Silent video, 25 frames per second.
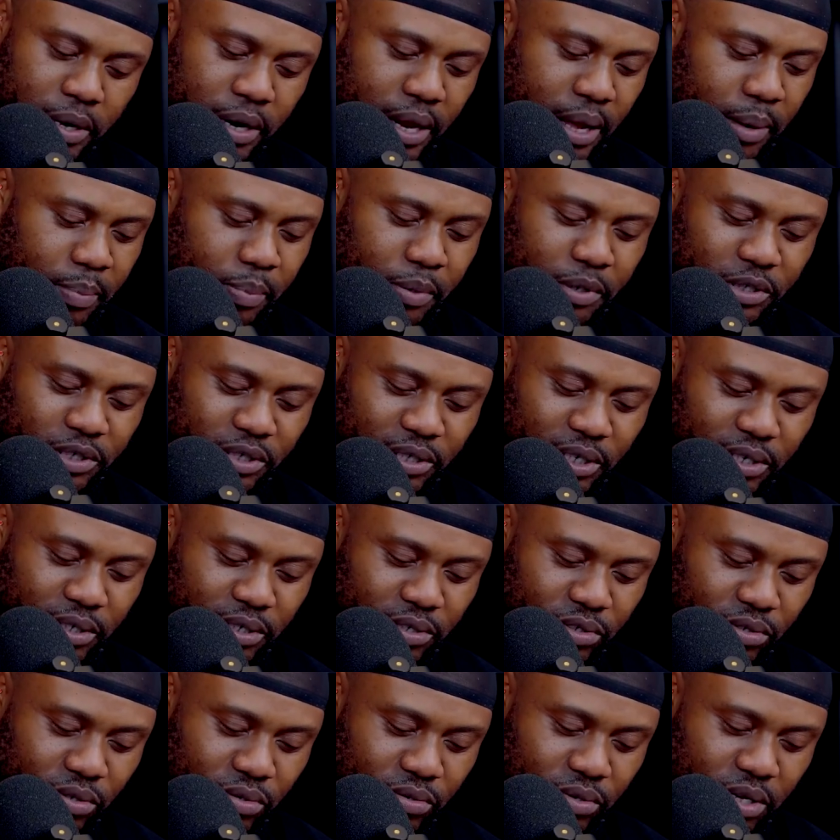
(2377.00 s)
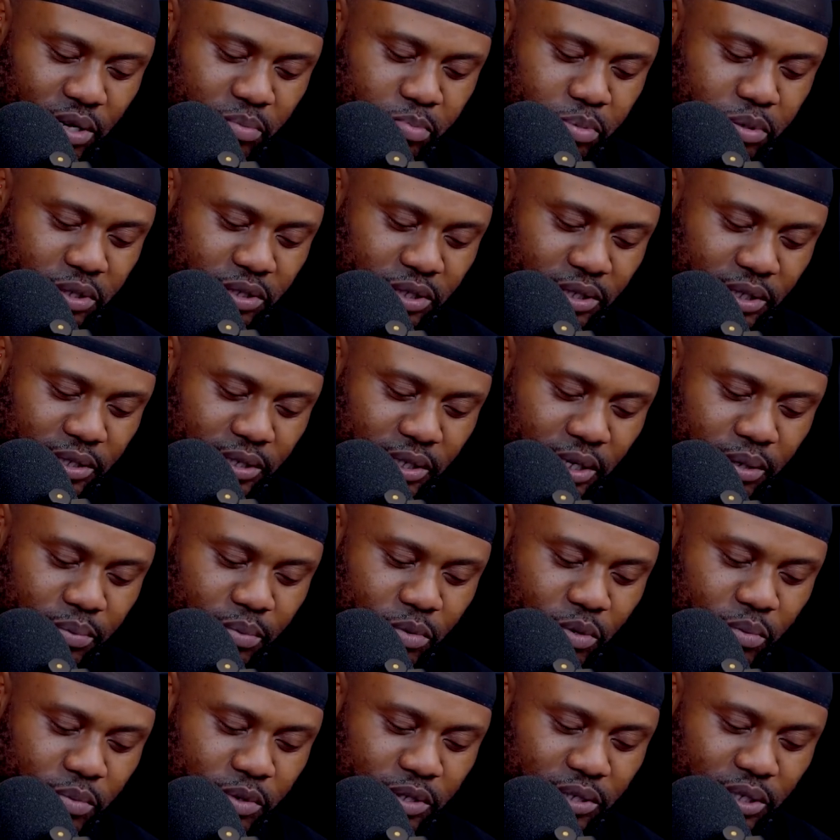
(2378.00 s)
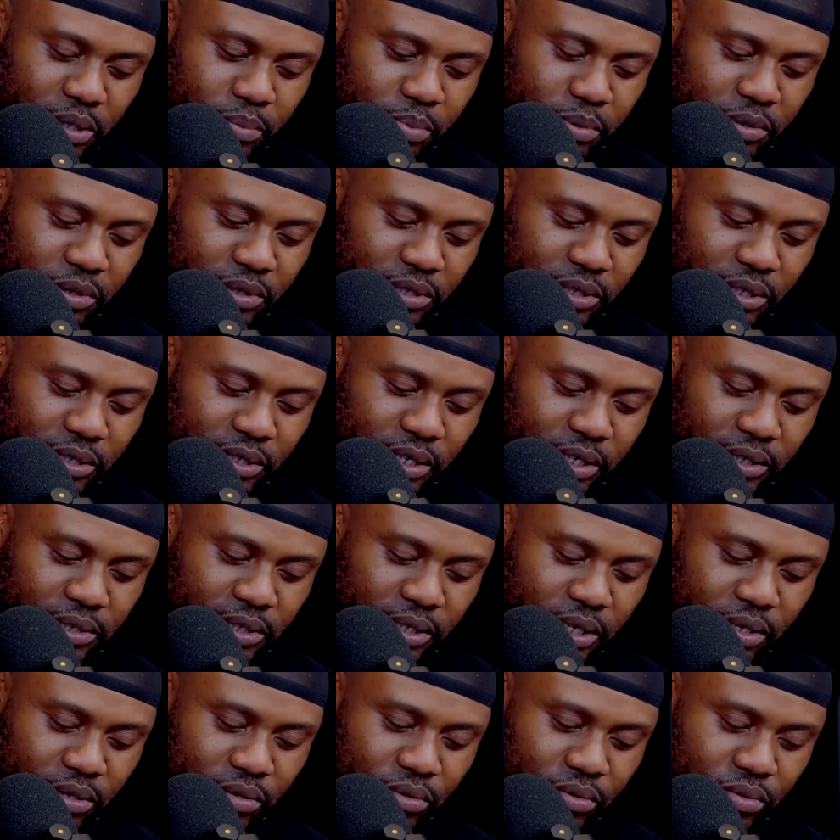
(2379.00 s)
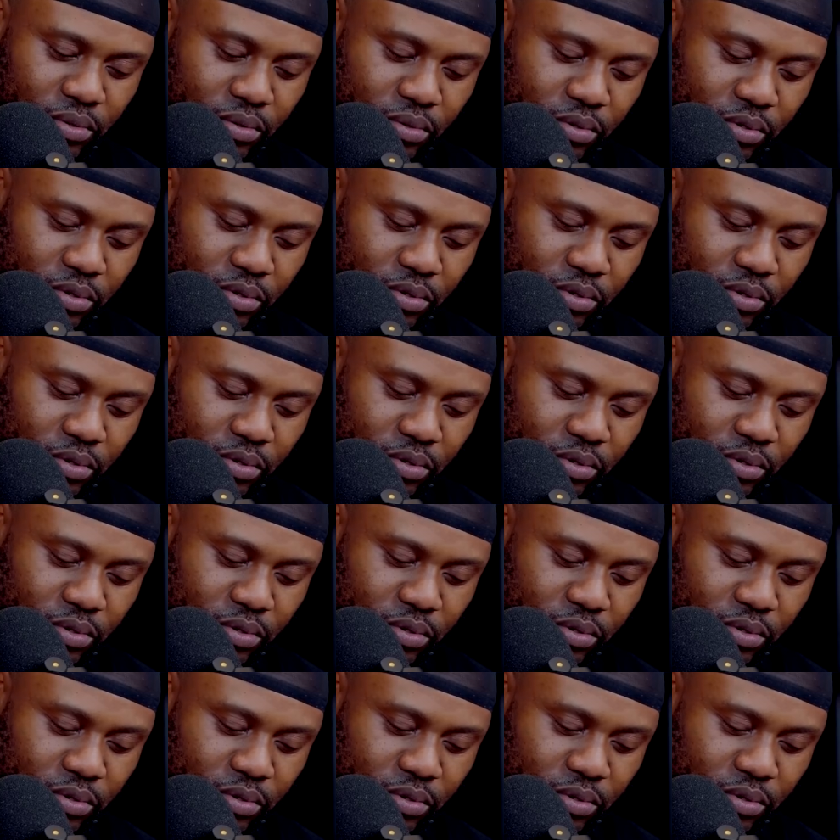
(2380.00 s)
I appreciate it, though. I appreciate that moment. I appreciate that cycle.